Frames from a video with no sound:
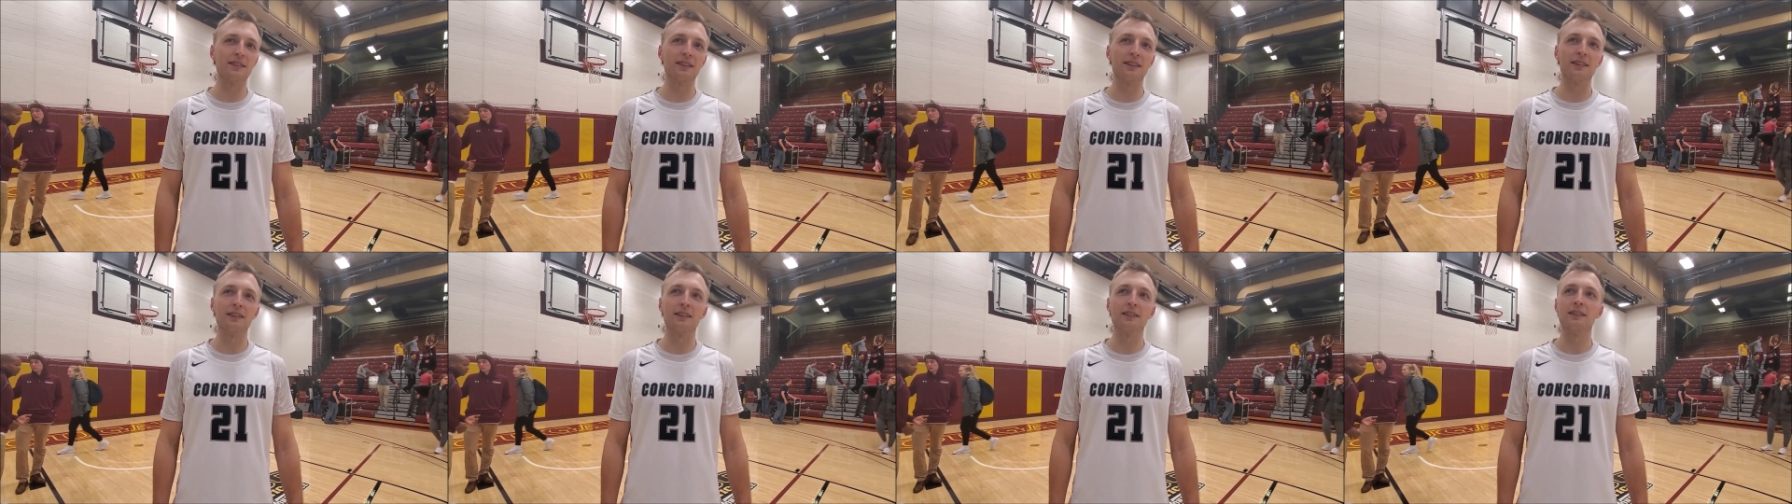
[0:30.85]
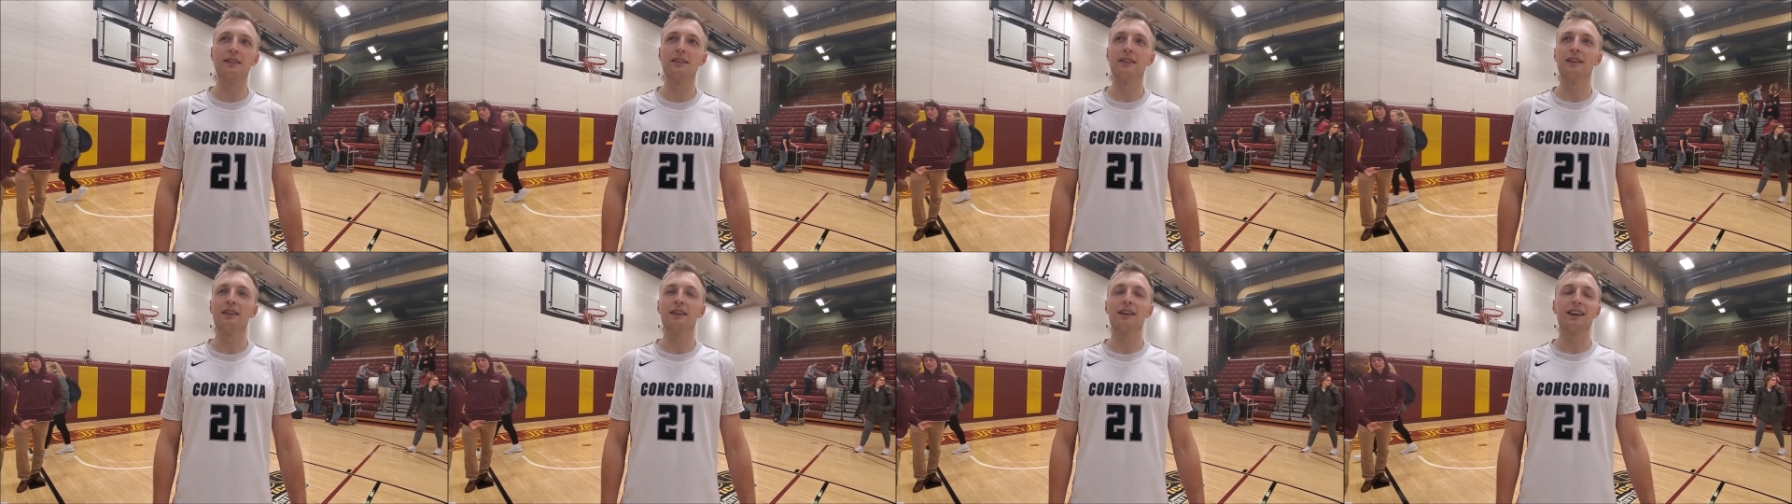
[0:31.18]

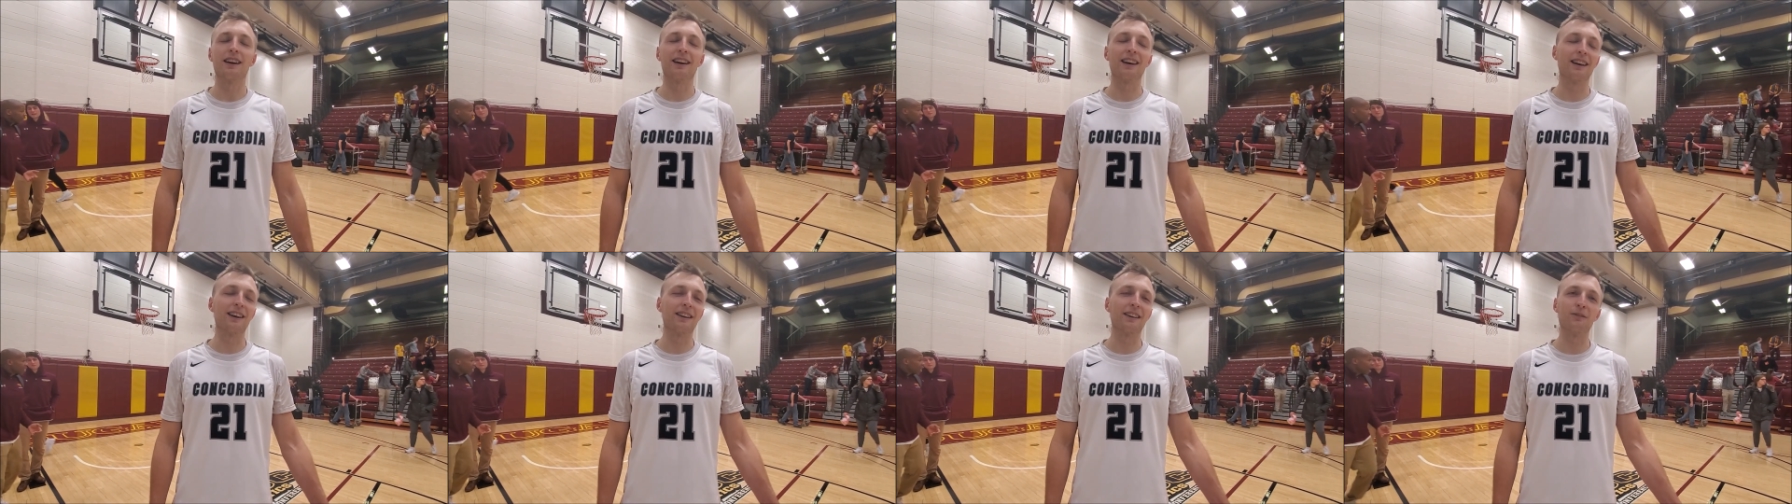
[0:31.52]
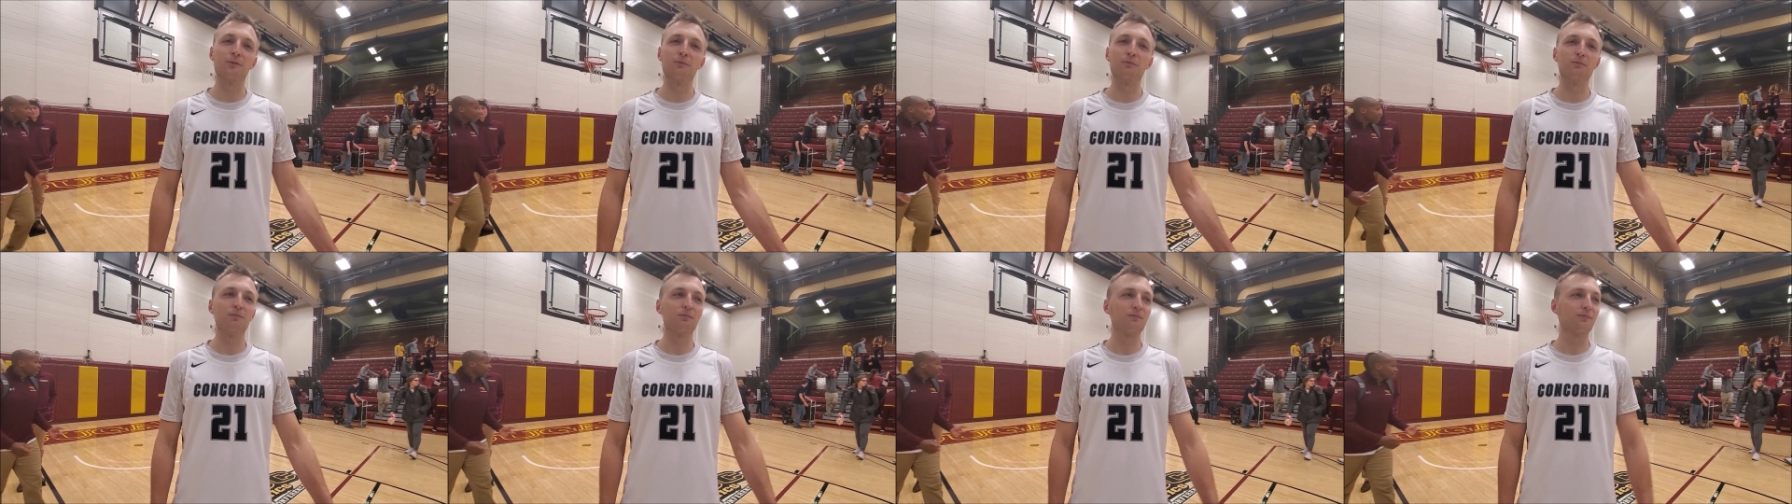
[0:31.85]

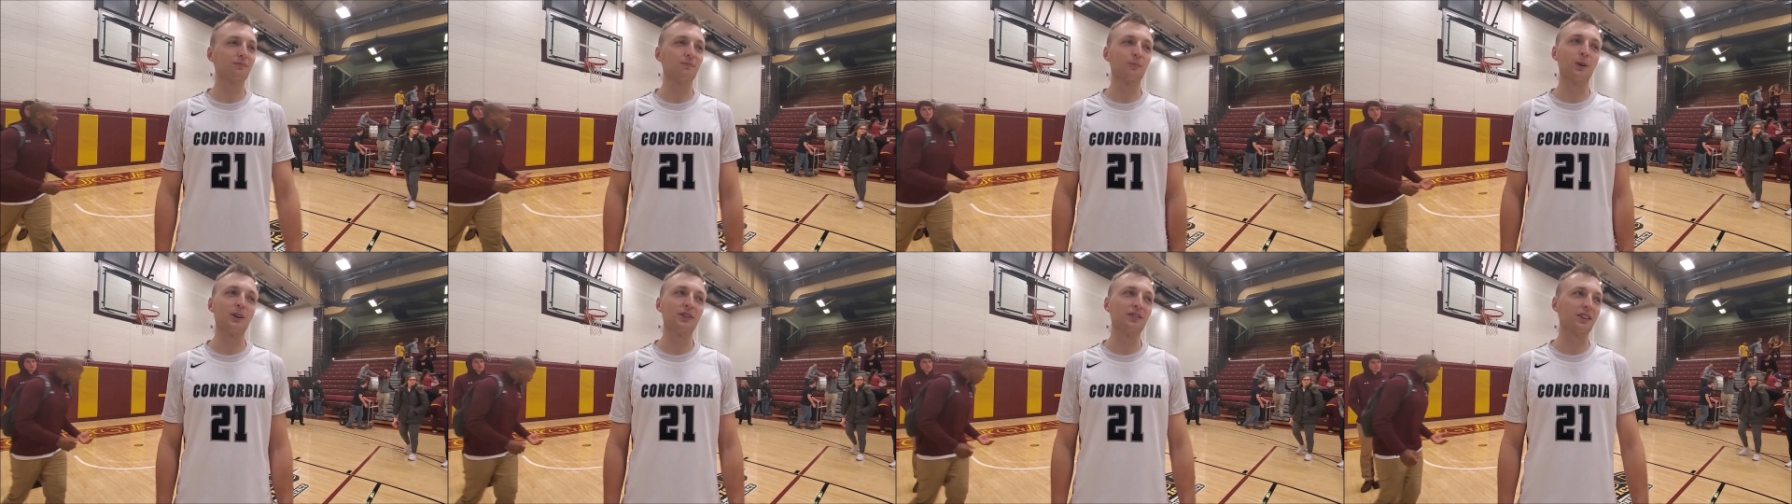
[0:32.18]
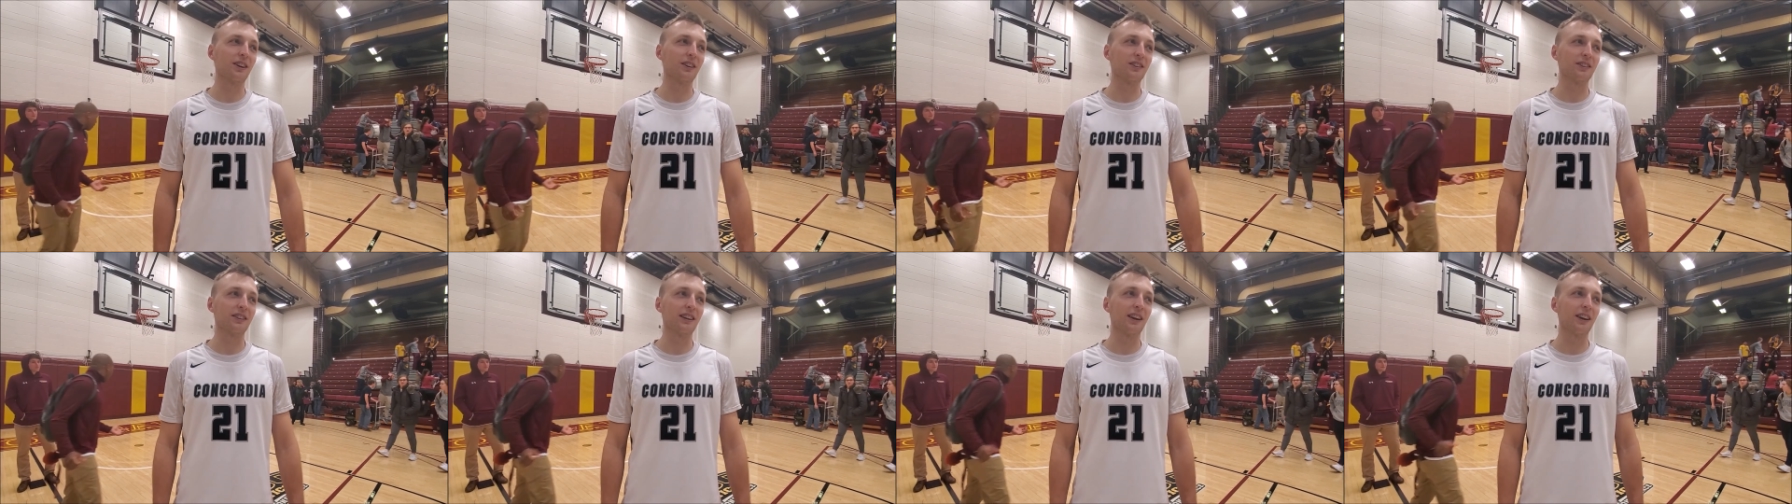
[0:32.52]
And we
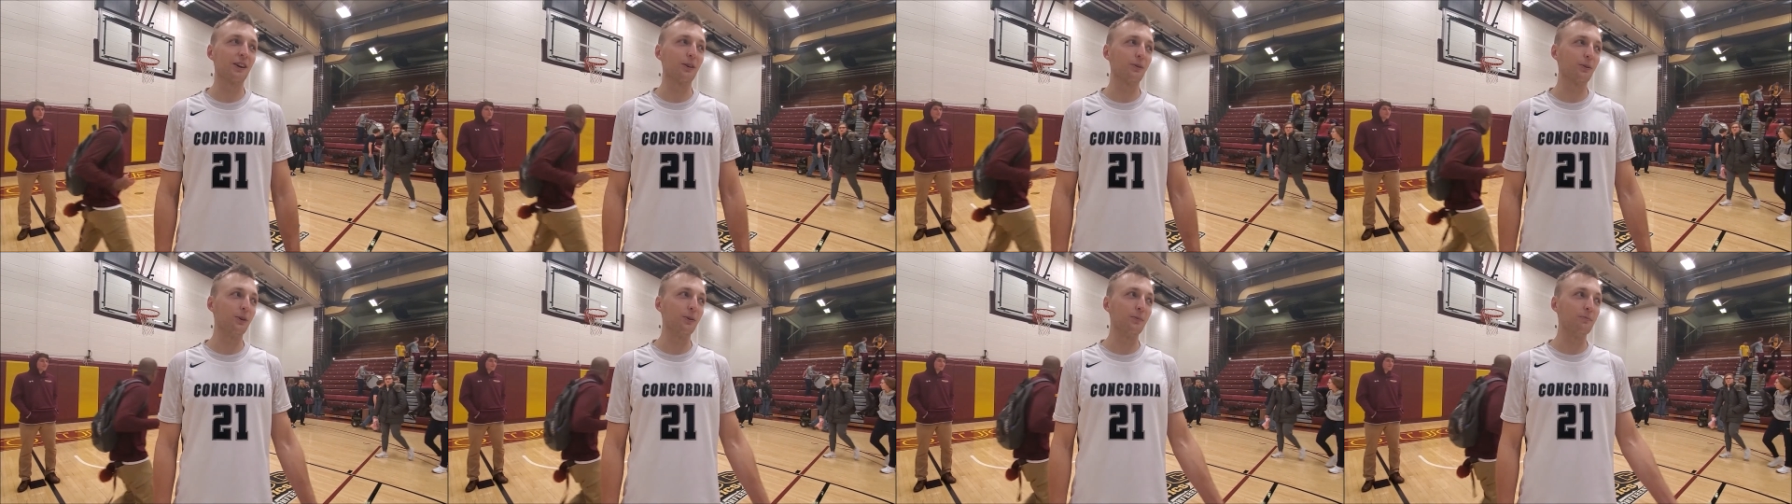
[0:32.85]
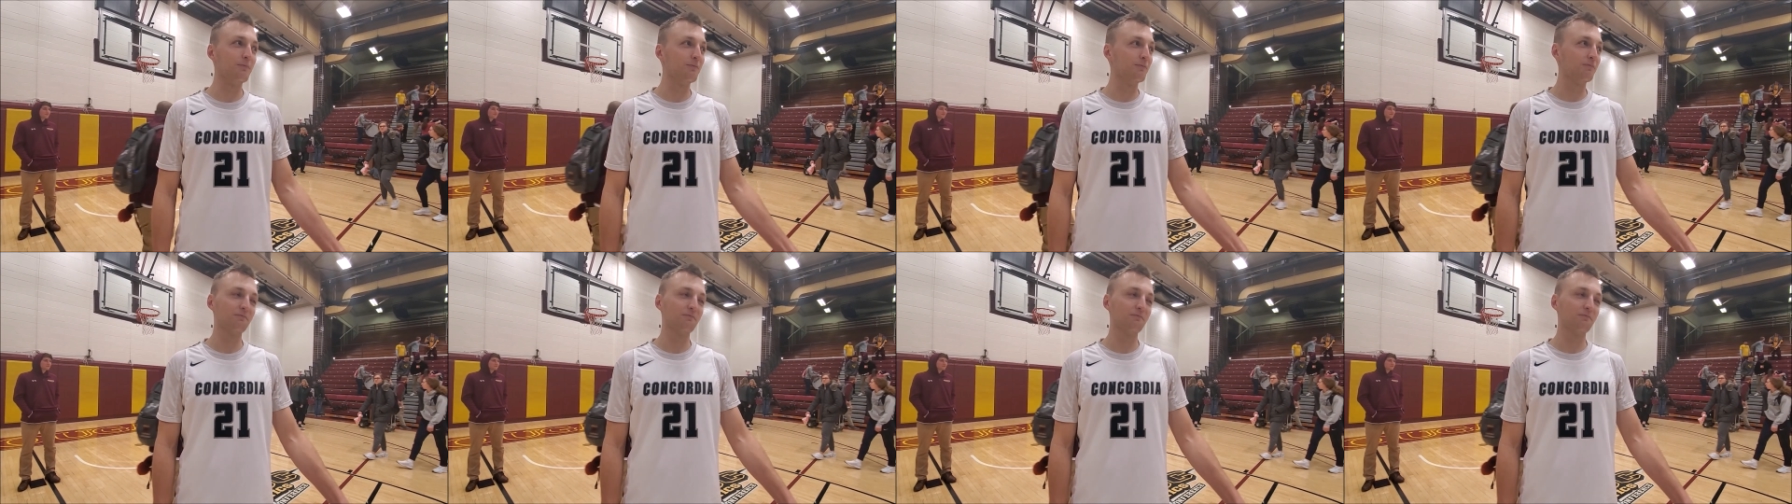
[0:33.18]
stuck together. We